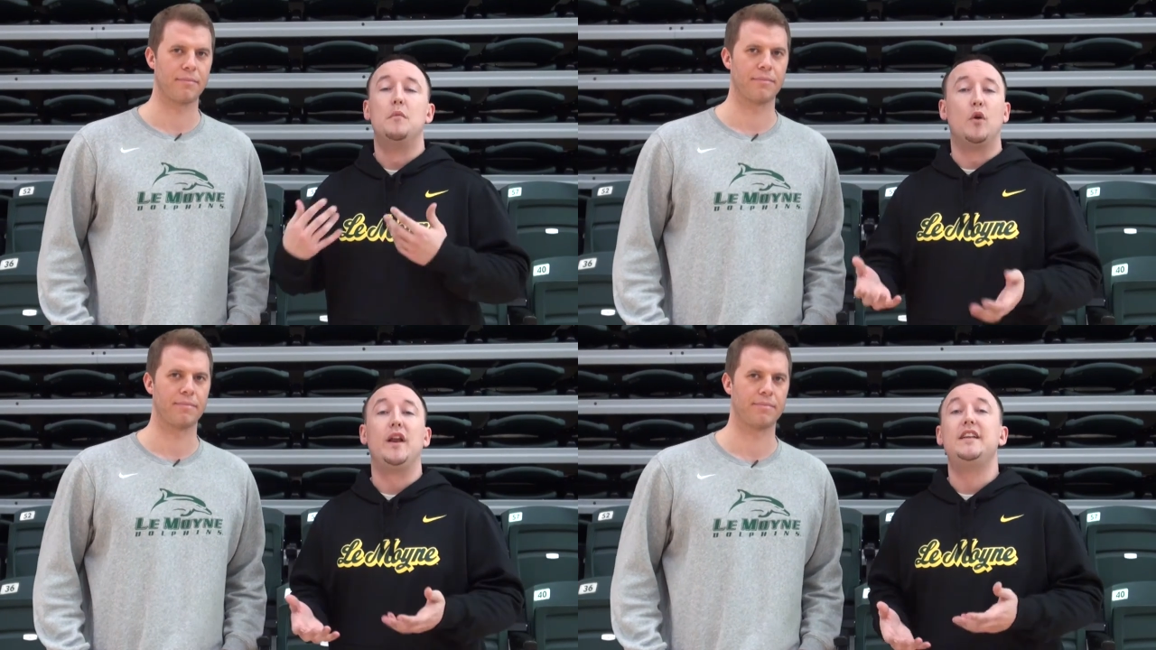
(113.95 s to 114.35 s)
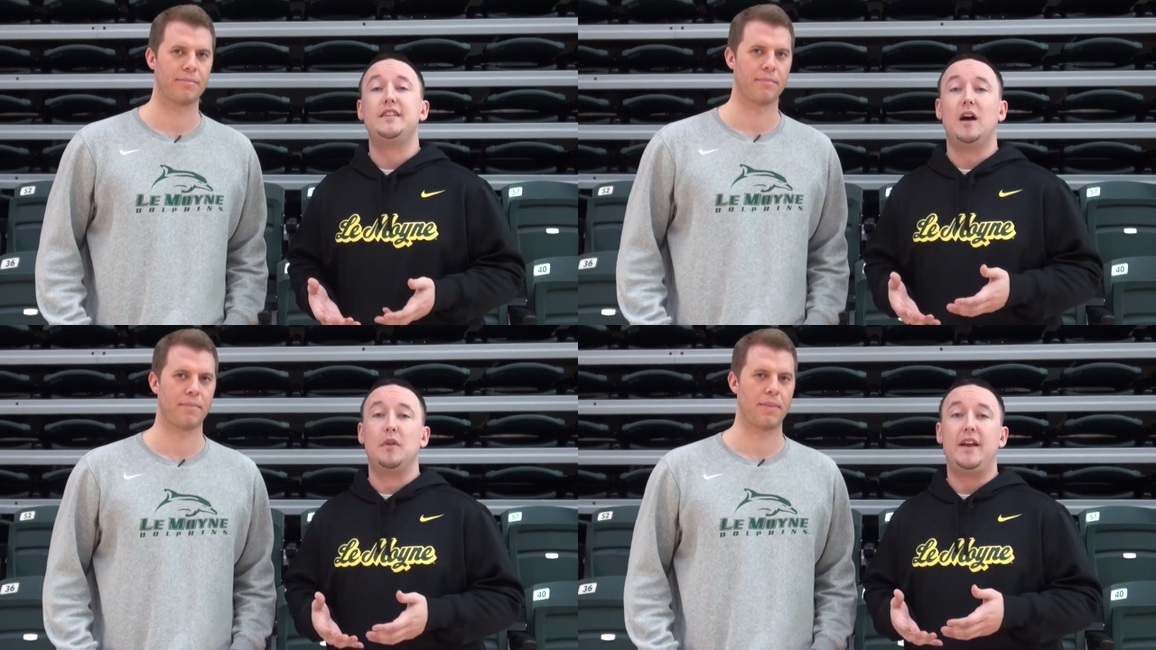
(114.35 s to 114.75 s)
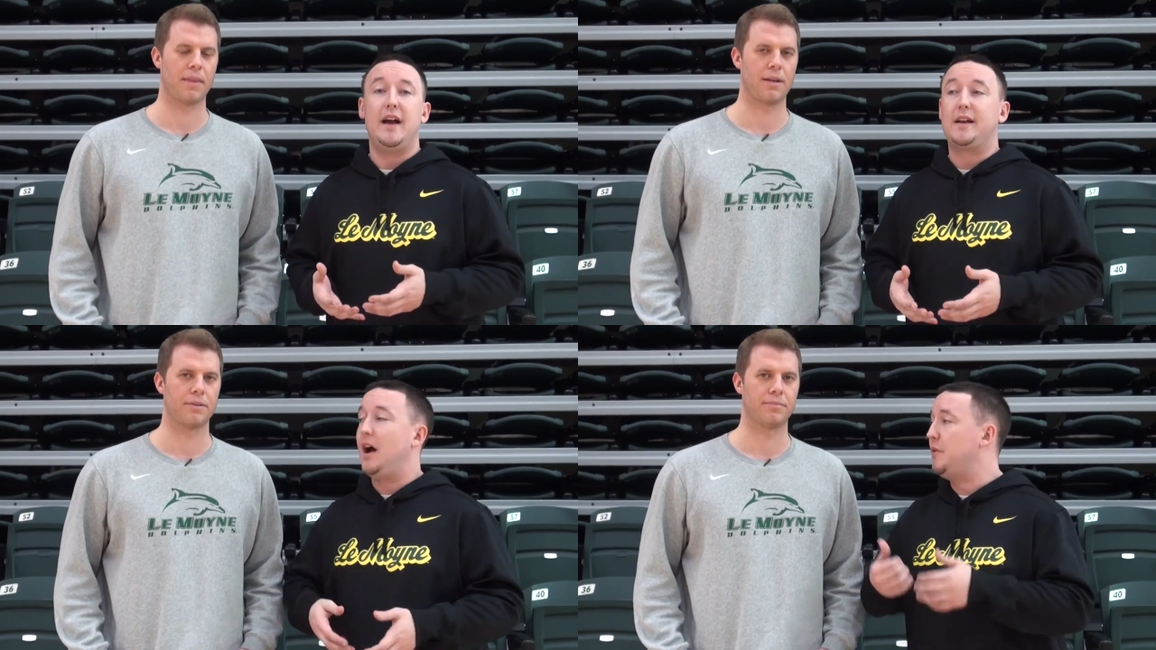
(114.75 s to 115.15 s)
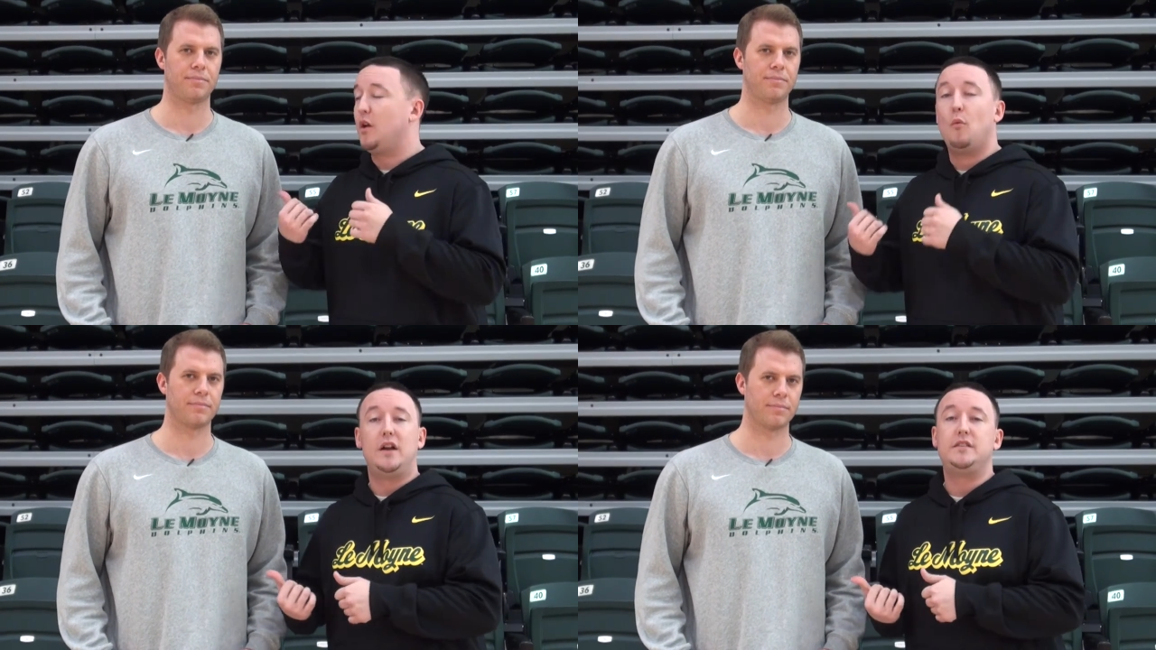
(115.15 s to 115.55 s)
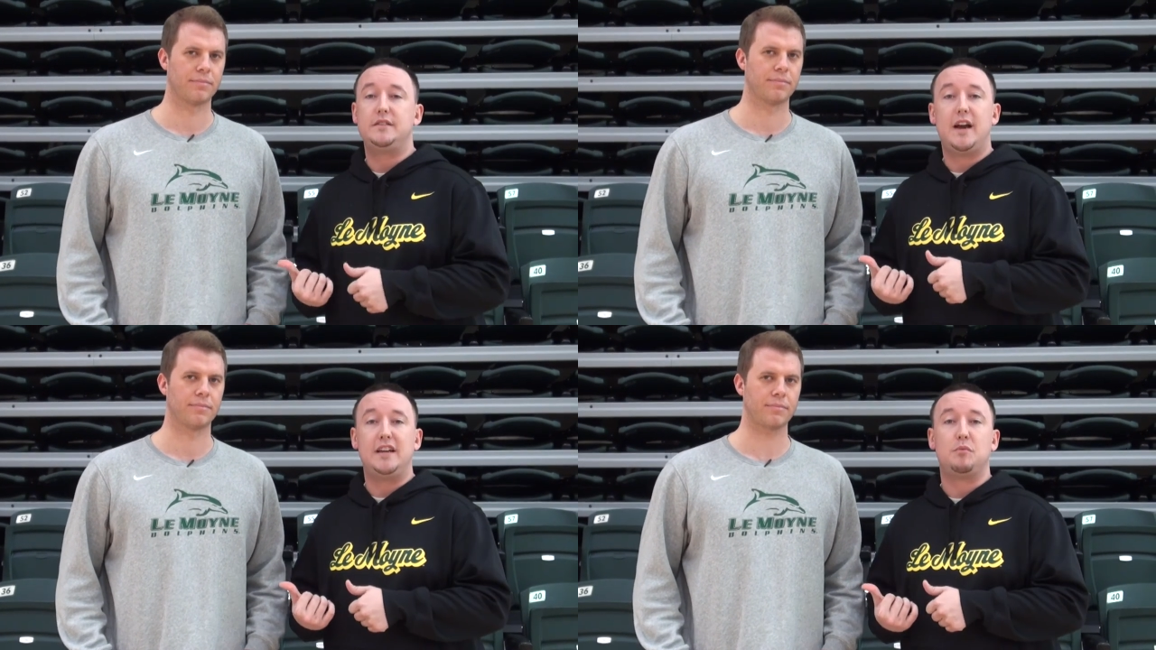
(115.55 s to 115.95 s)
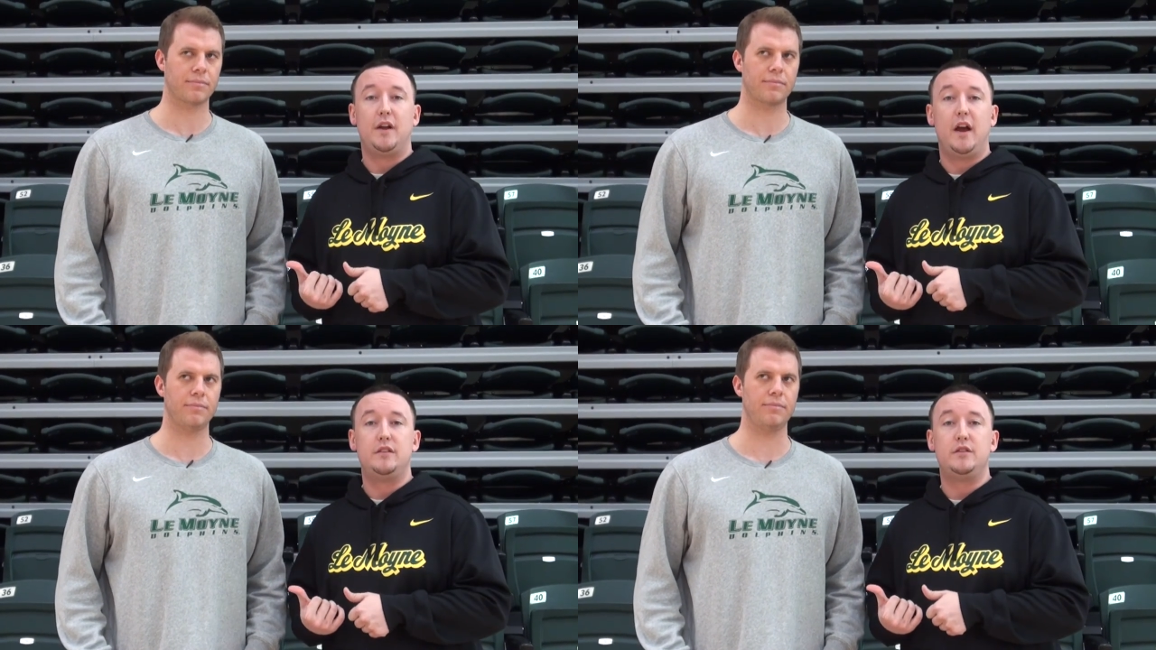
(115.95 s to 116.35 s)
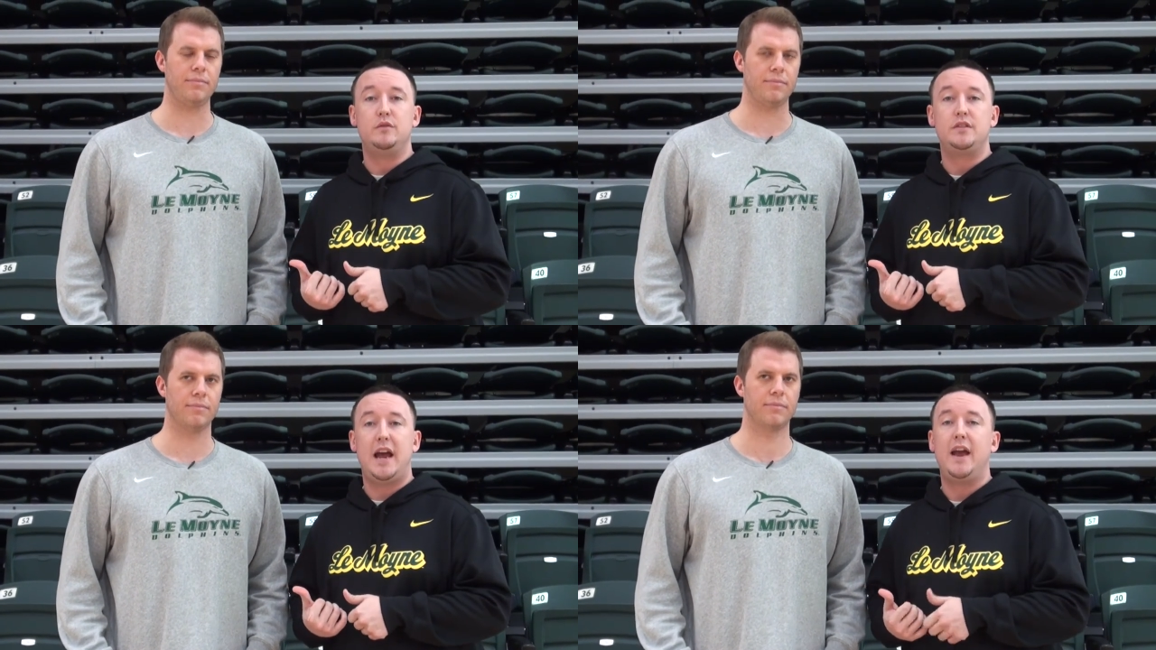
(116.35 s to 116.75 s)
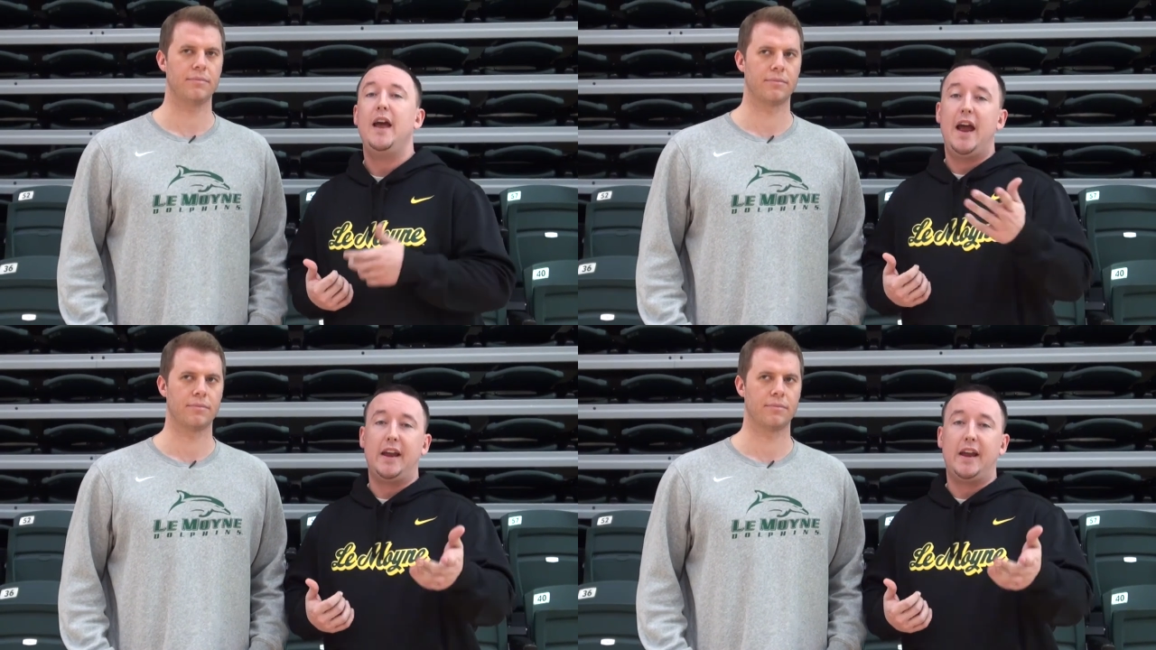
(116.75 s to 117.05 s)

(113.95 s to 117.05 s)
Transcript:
Speaker 1: but go to NCAA.com. You can watch these guys play on Tuesday